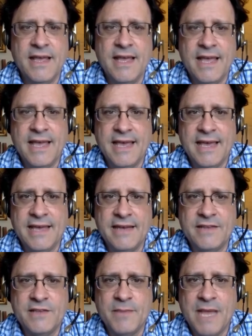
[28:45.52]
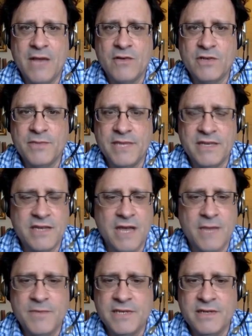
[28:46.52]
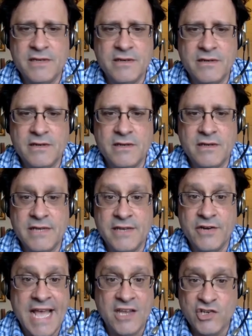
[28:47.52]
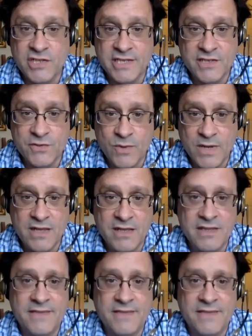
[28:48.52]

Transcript: And it's about to be adopted uh, internationally as well.